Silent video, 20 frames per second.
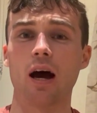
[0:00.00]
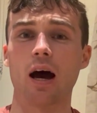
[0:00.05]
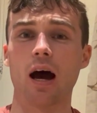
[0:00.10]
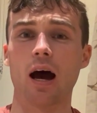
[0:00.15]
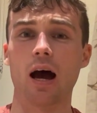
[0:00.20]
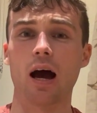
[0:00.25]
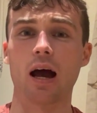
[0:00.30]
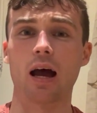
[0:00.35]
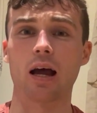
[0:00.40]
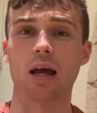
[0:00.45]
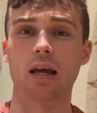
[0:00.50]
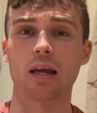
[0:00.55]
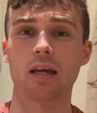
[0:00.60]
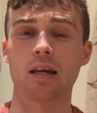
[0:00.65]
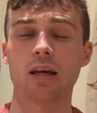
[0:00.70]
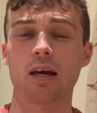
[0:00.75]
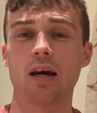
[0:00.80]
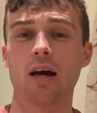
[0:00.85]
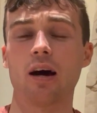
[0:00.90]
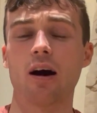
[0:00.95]

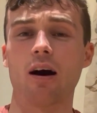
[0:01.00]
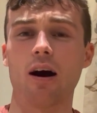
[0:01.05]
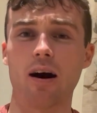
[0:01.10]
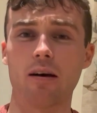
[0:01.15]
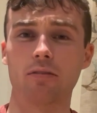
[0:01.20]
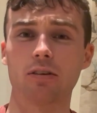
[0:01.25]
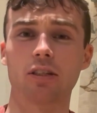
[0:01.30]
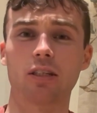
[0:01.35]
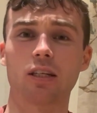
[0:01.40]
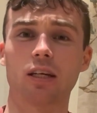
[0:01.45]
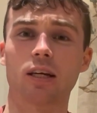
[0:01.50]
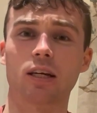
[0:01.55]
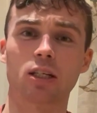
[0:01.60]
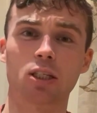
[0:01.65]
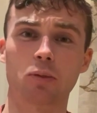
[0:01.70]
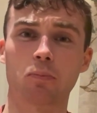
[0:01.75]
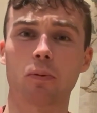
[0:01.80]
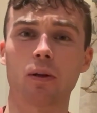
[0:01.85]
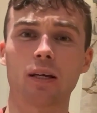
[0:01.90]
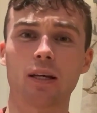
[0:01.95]
I haven't
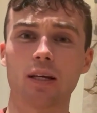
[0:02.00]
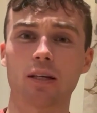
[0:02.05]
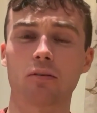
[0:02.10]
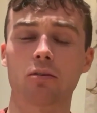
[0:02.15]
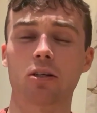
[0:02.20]
explained,